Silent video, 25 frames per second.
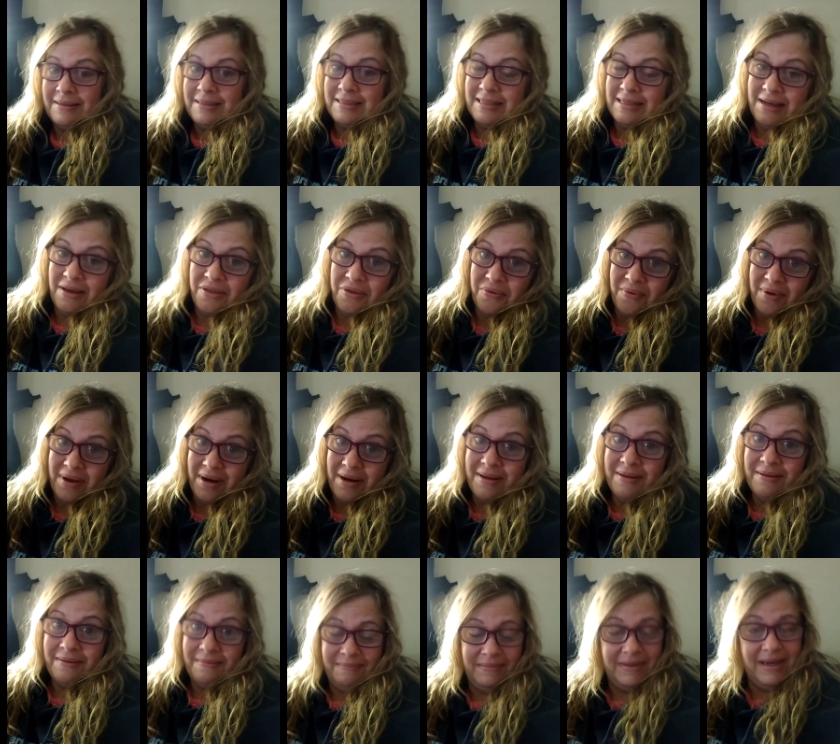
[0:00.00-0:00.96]
It's another
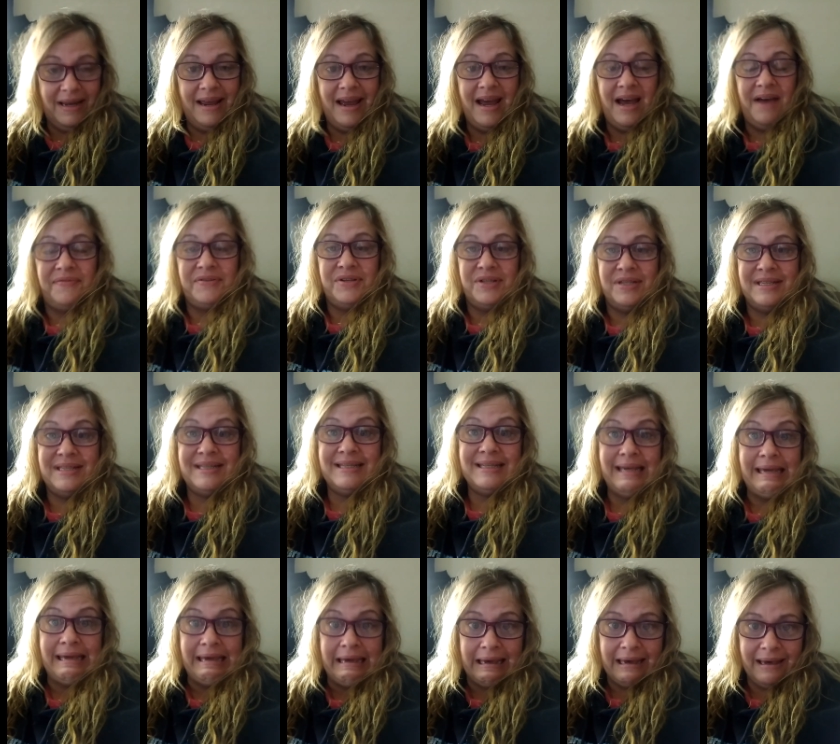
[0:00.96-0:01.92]
one I'm going to have to
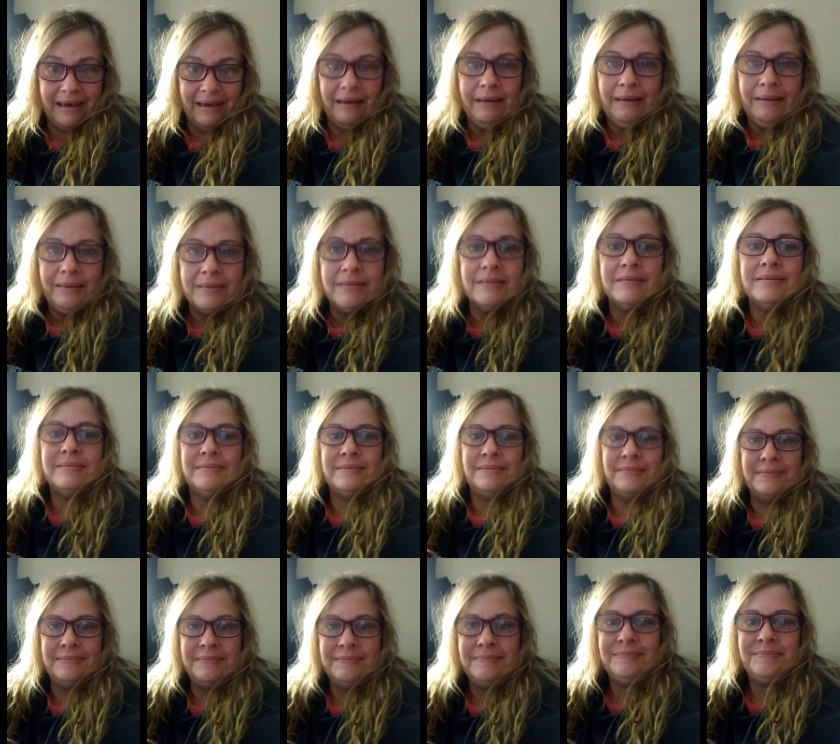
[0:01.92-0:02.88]
seek
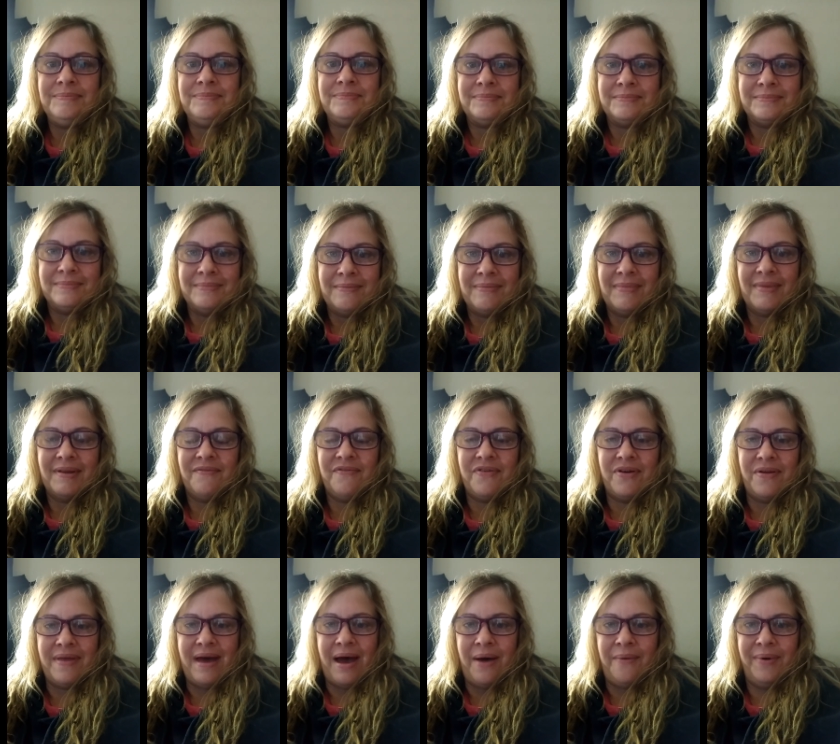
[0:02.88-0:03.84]

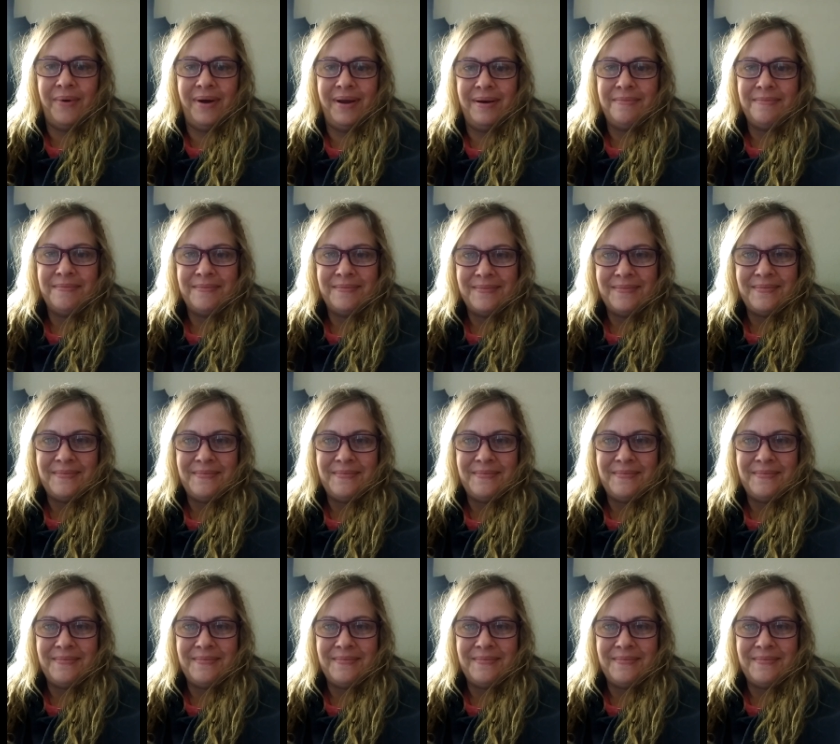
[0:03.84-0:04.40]
for that one.